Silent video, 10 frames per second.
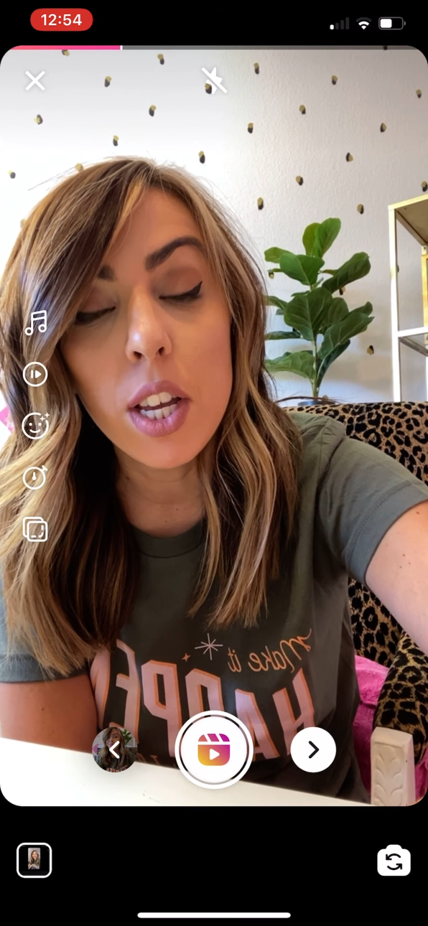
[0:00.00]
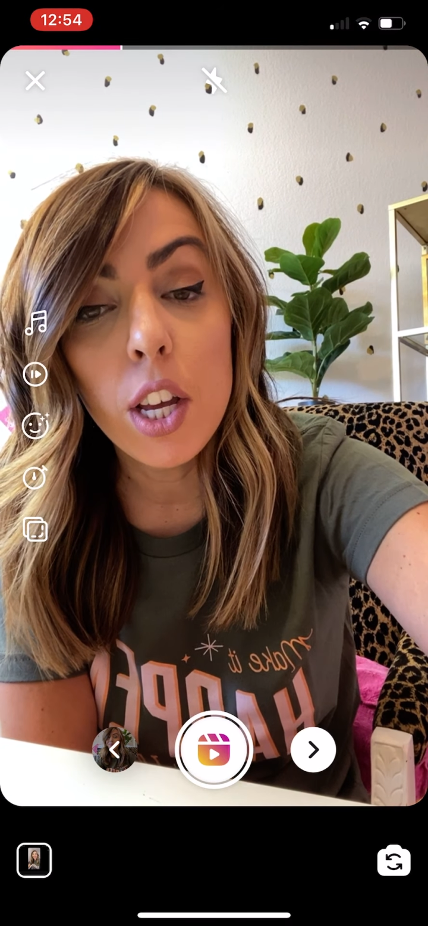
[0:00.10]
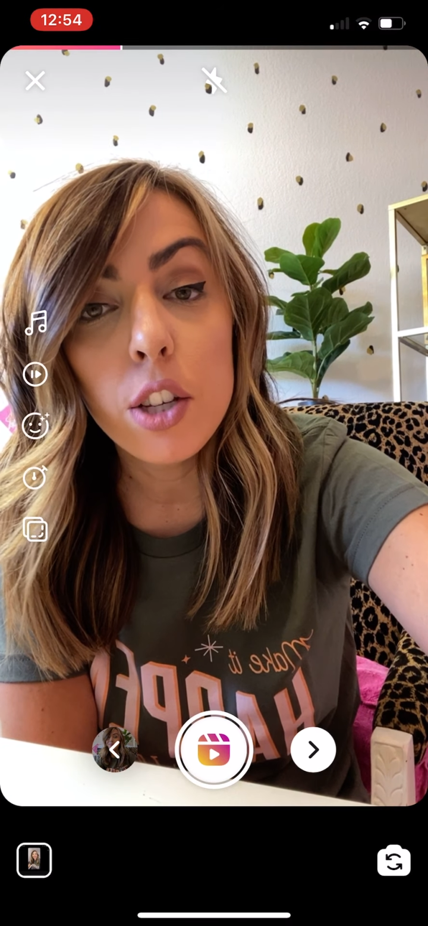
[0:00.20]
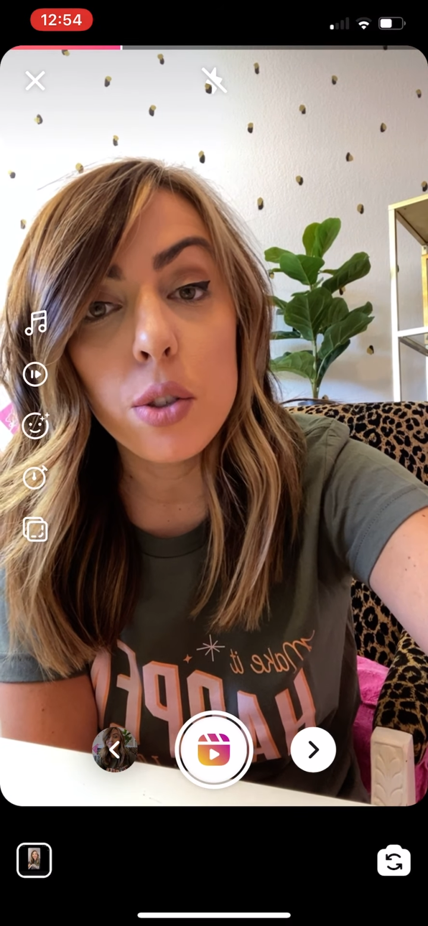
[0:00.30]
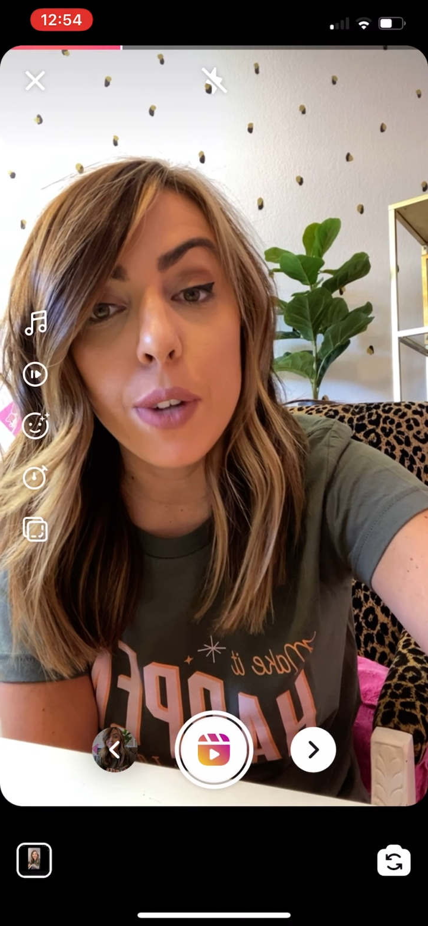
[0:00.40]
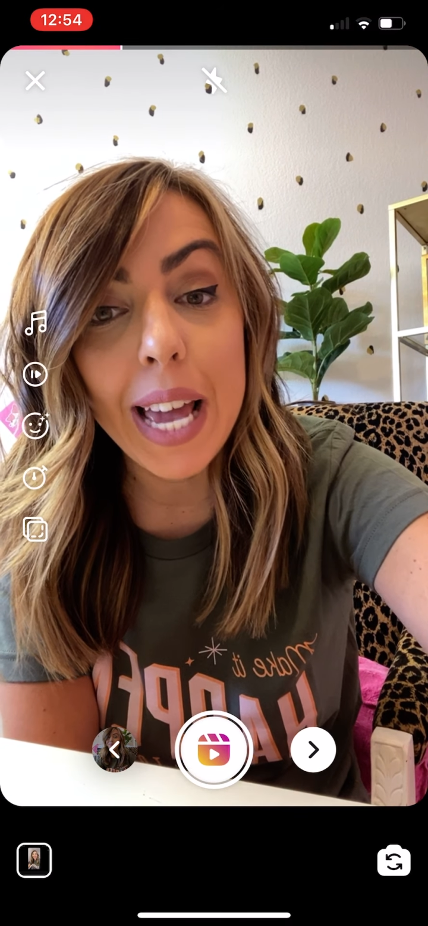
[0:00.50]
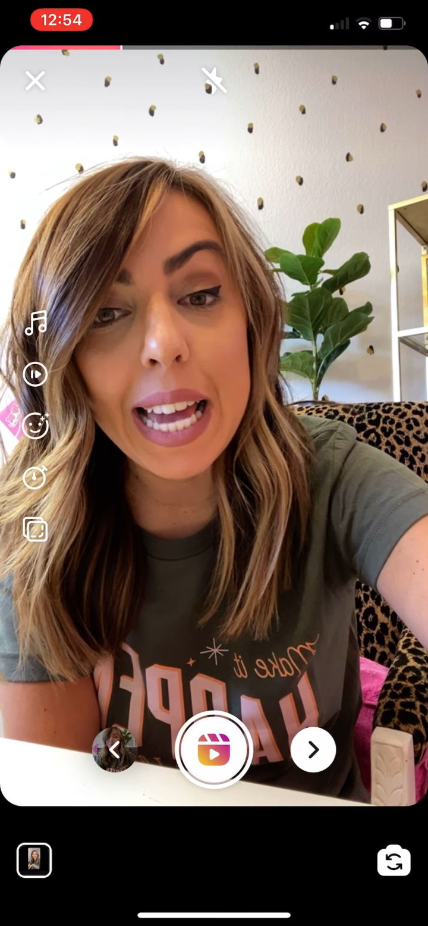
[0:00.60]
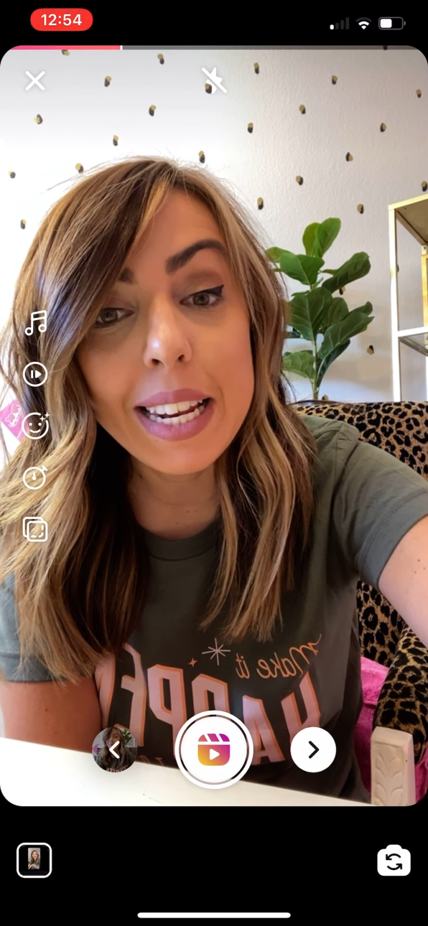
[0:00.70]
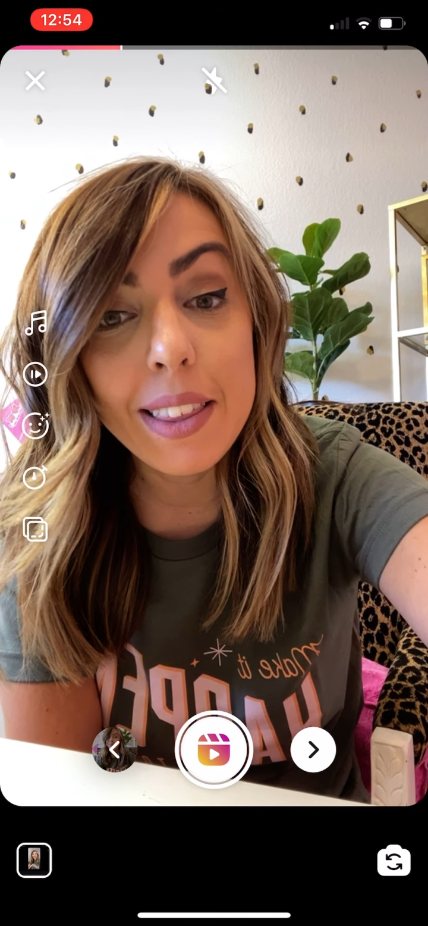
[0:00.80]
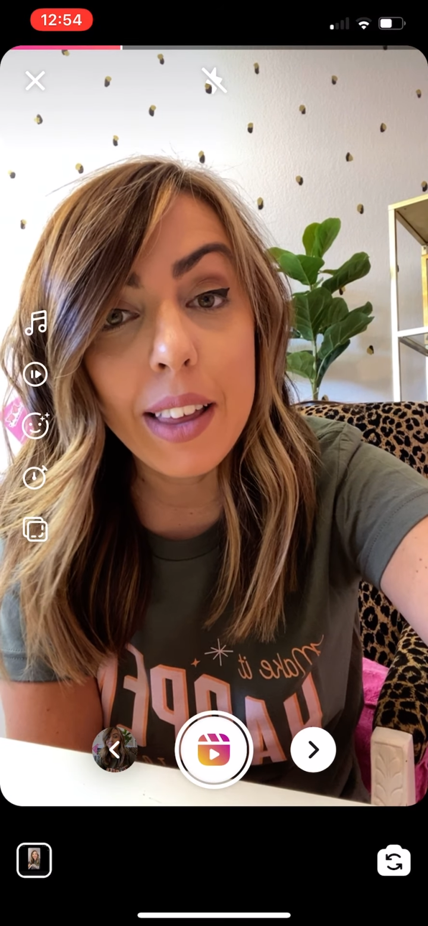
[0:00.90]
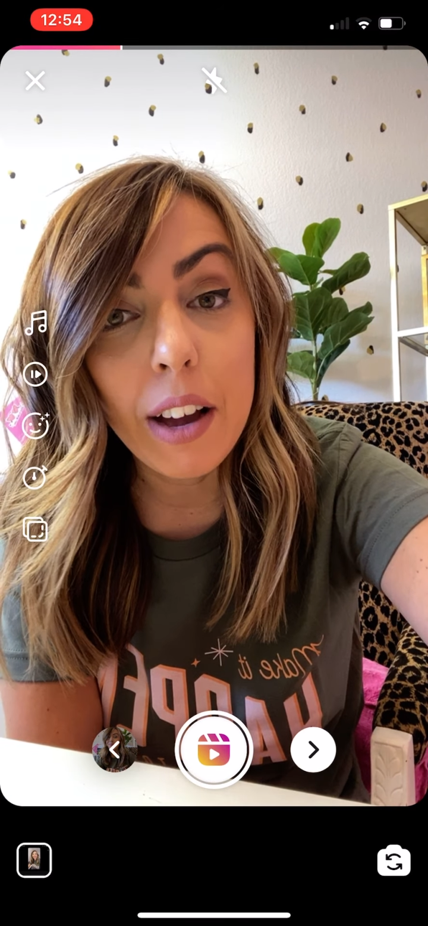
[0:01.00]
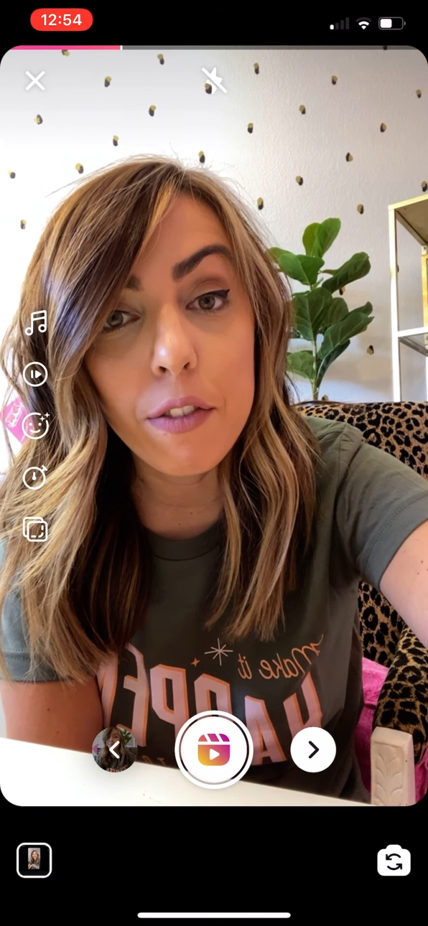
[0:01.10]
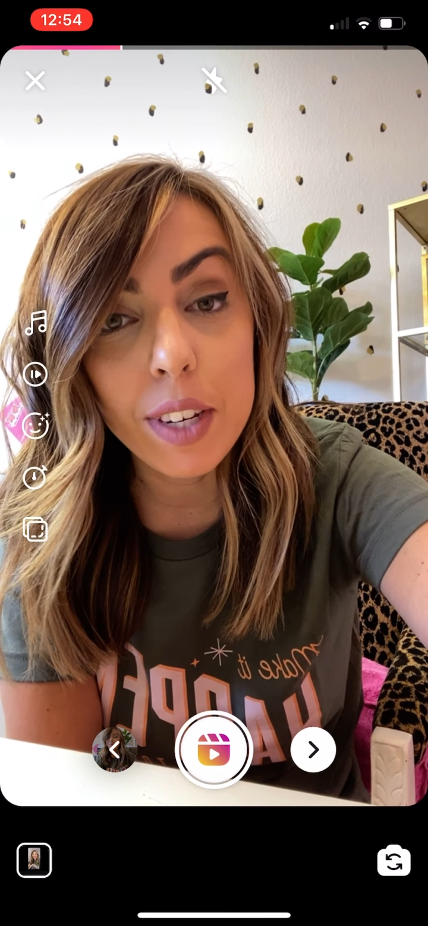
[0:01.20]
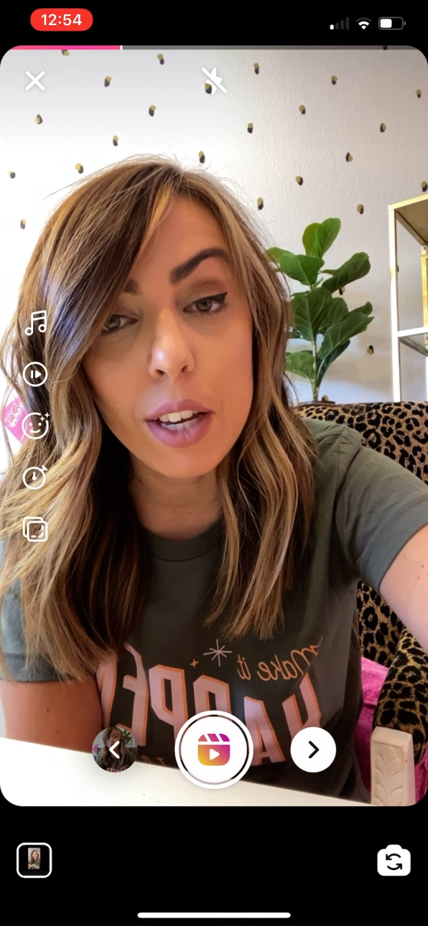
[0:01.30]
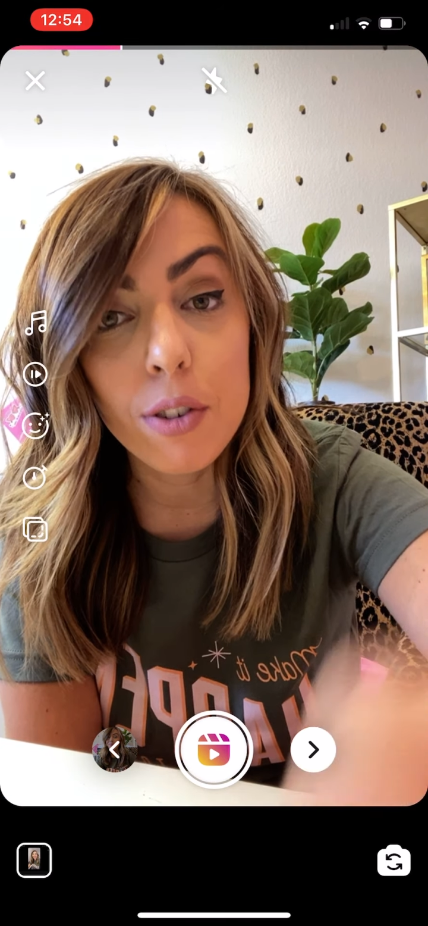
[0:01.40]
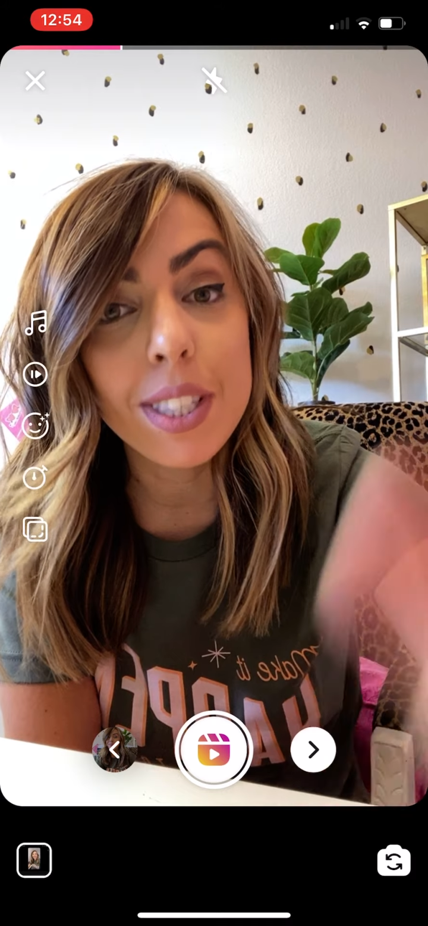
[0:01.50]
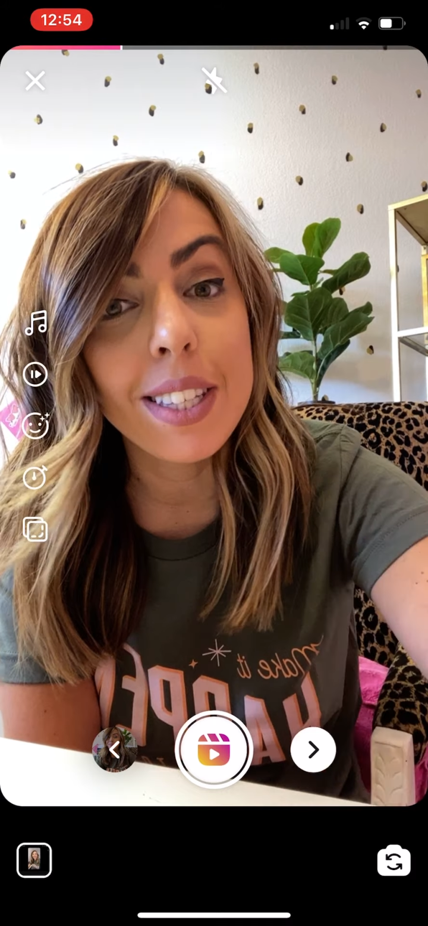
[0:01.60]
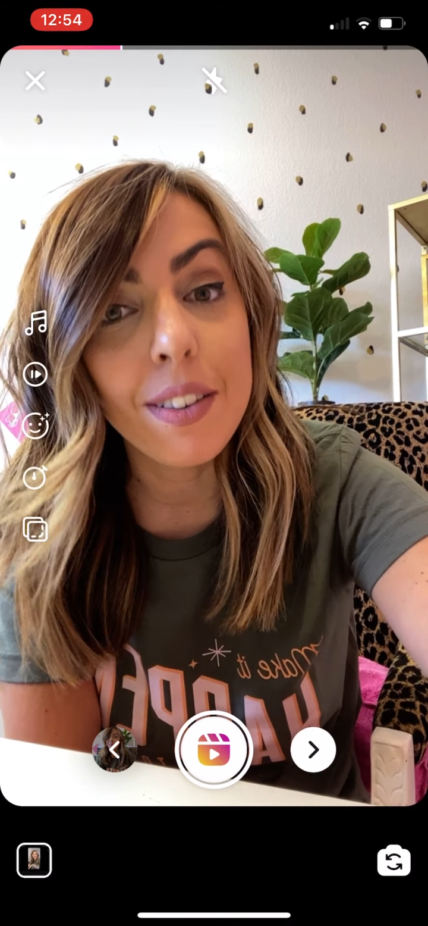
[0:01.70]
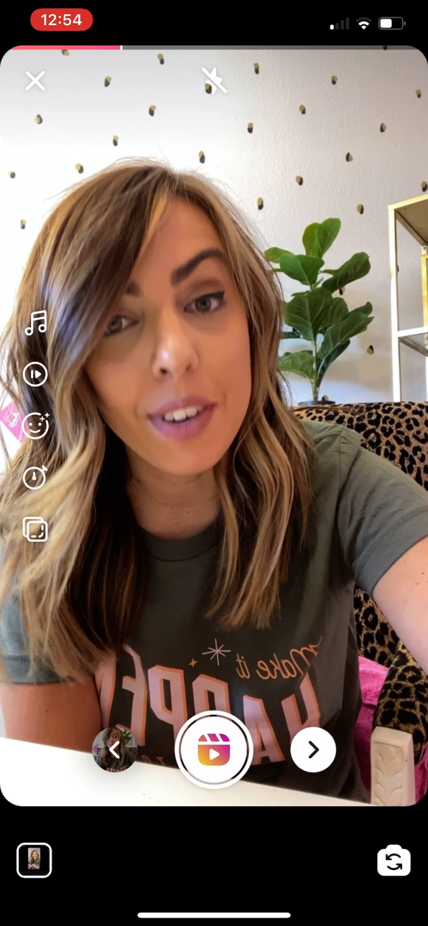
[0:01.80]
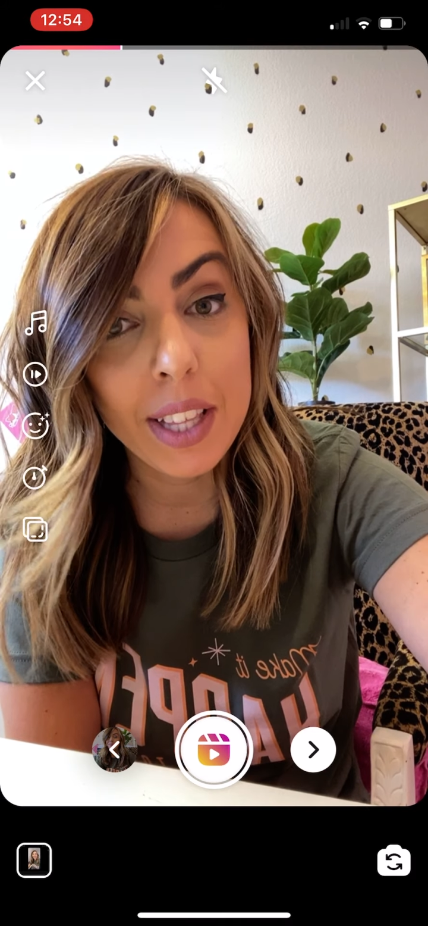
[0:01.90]
So to edit that video to see
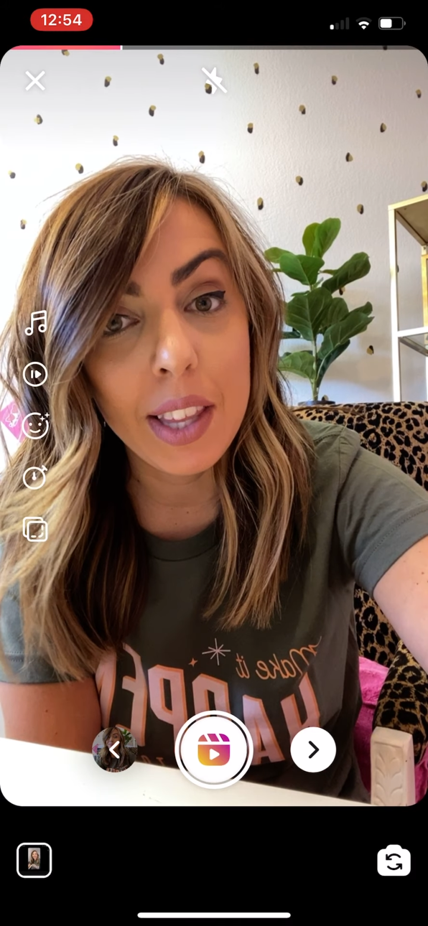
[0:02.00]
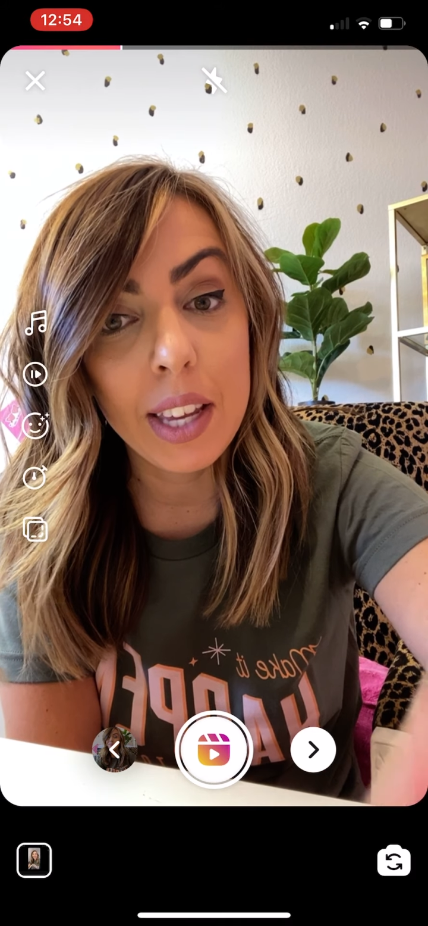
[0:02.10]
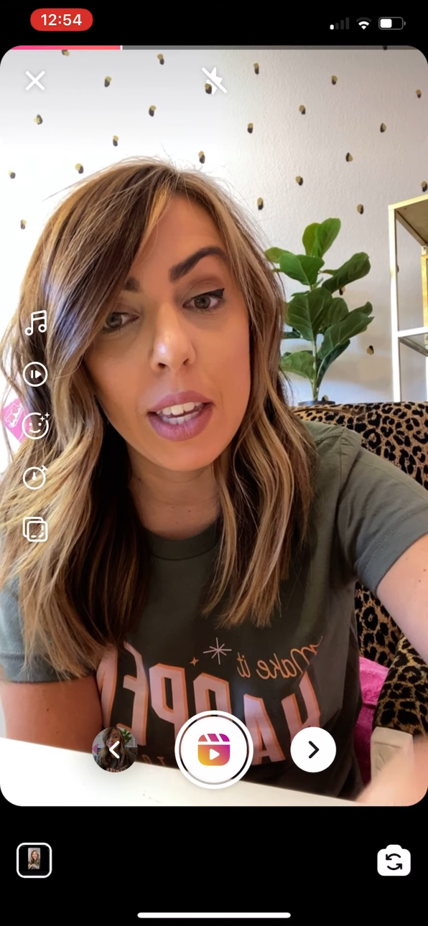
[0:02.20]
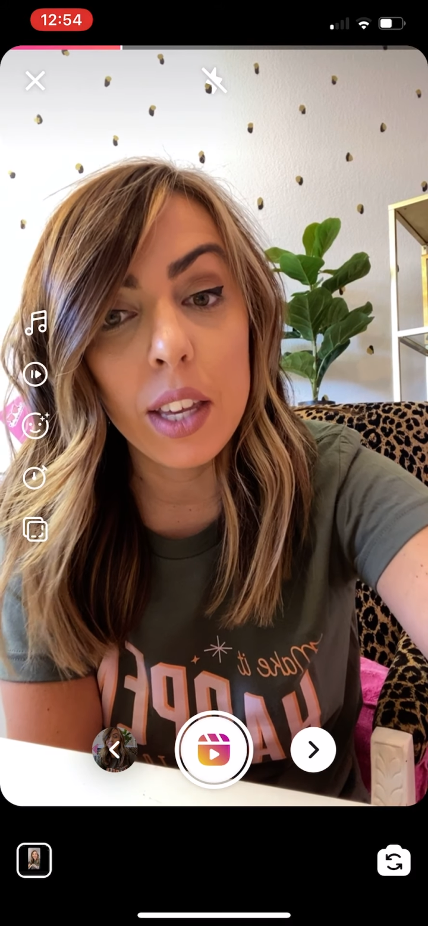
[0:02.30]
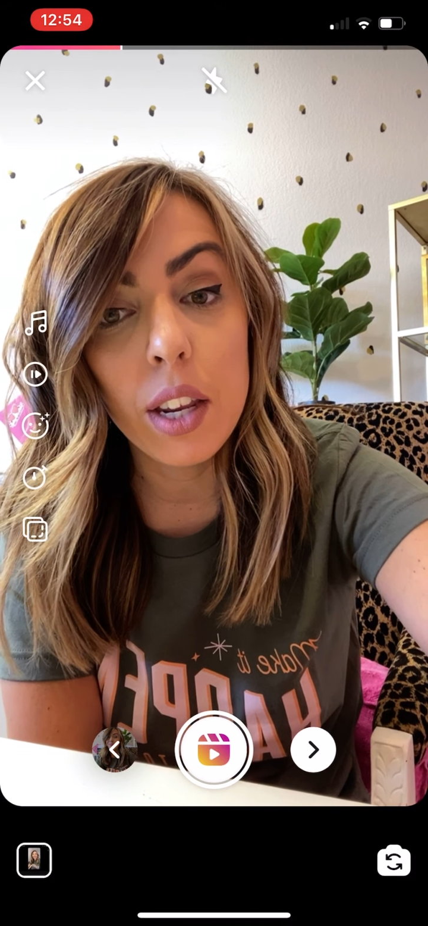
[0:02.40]
if I like it,